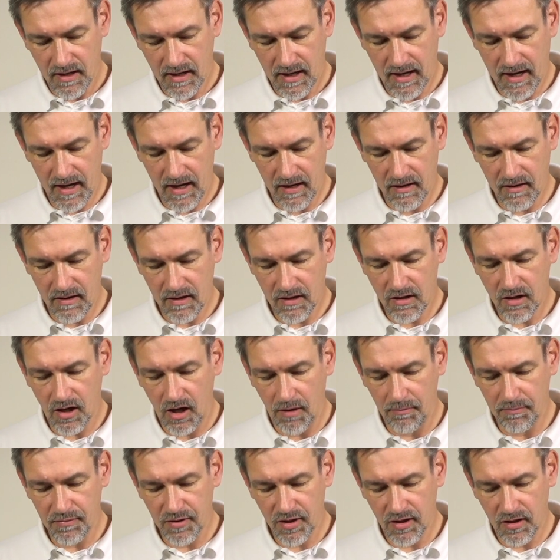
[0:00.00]
And the
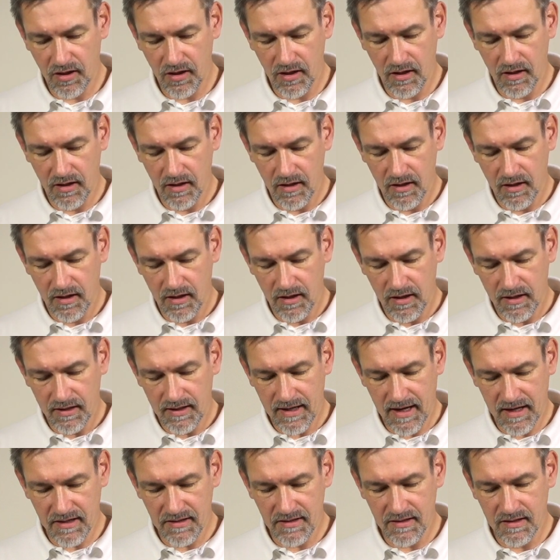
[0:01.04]
copter
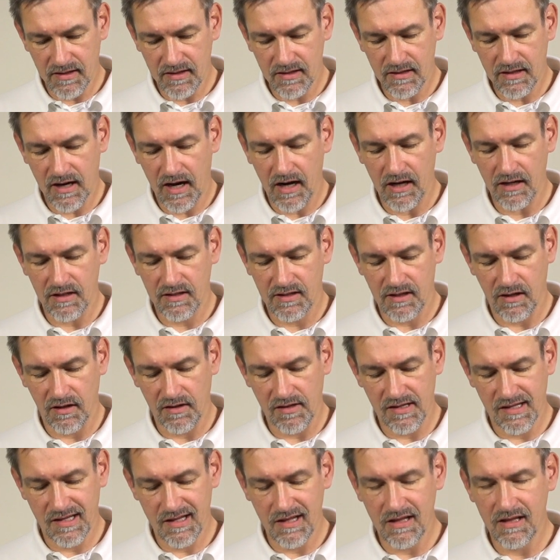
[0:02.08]
doesn't start.
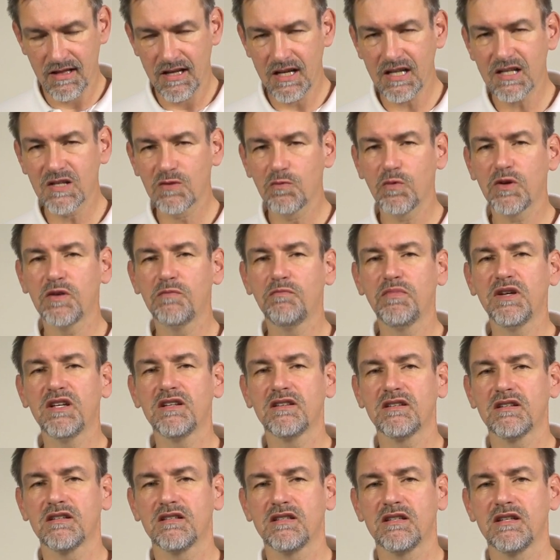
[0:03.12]
So this would be
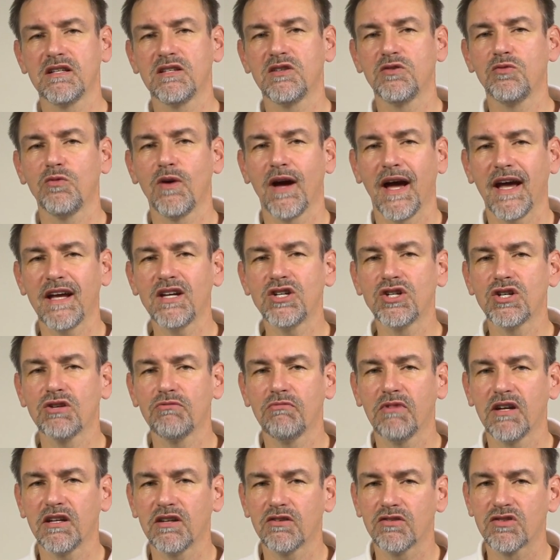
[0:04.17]
the situation
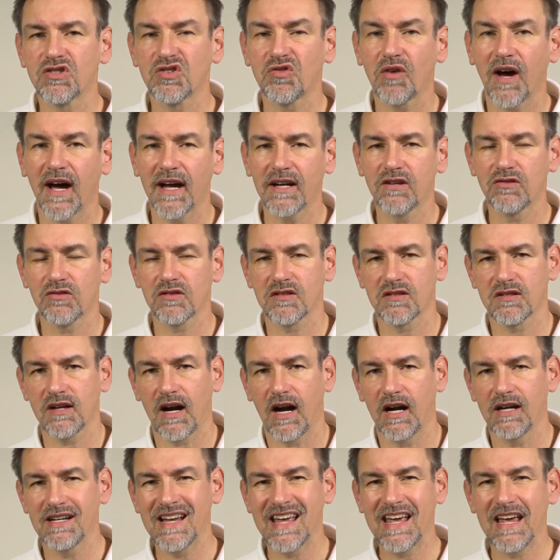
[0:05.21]
when you try to
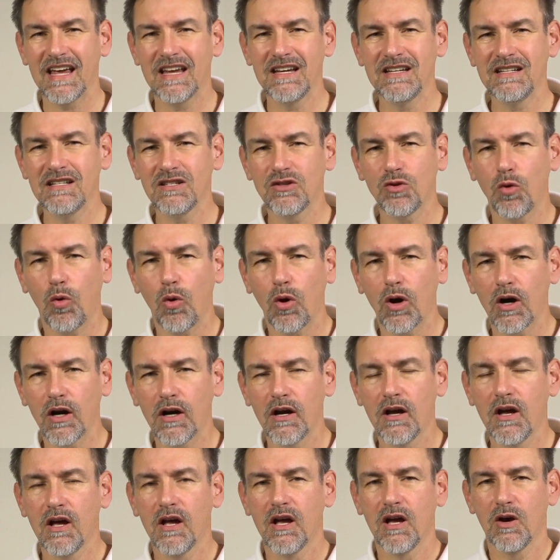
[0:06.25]
start
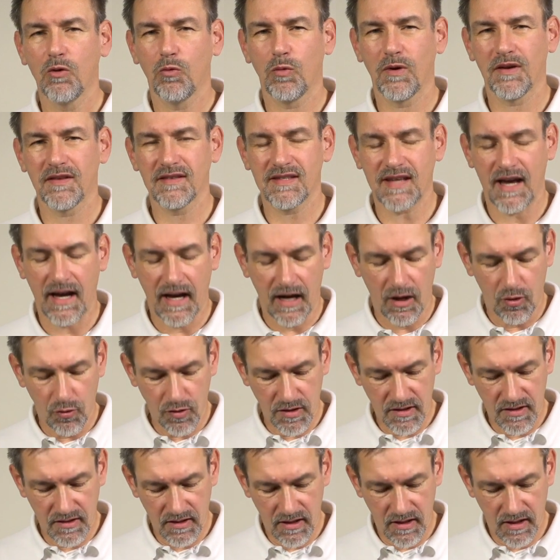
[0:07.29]
indoor
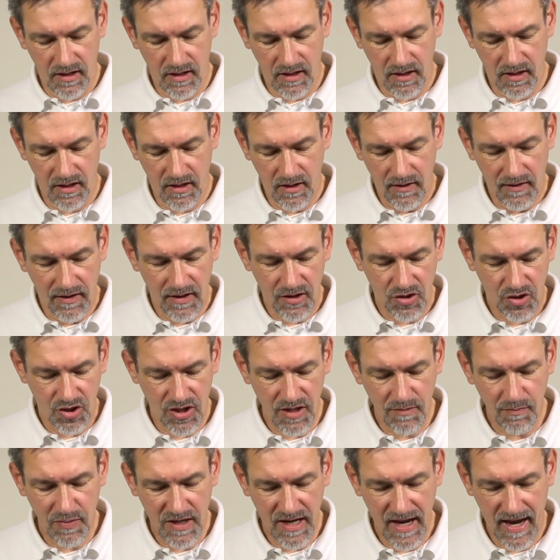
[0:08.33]
without
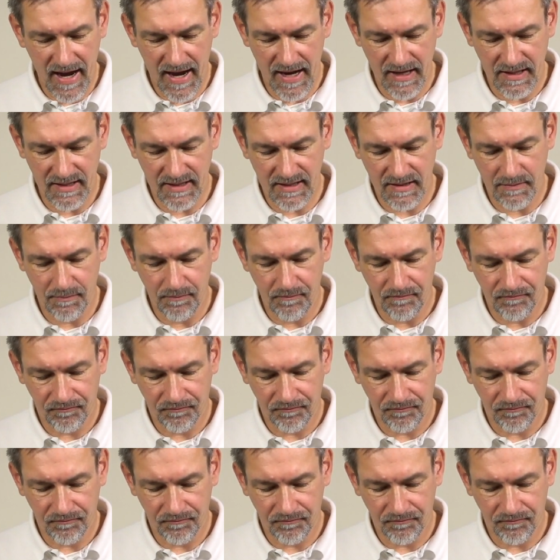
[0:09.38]
GPS.